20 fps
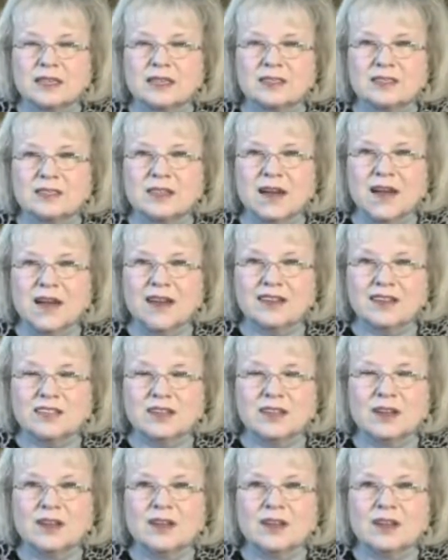It's not
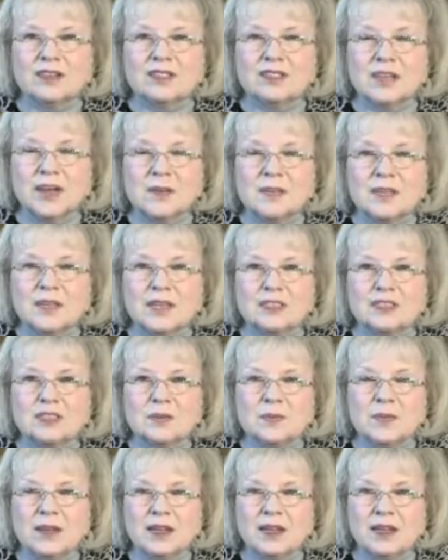something to
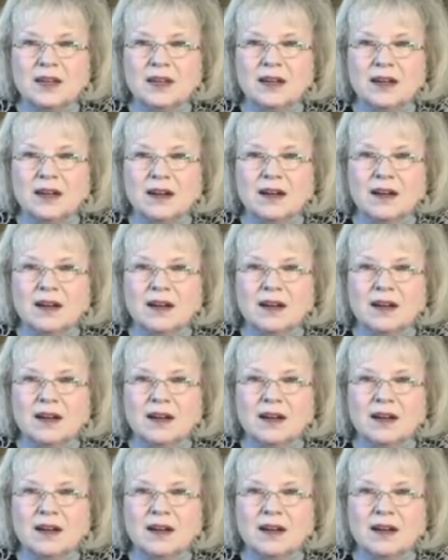be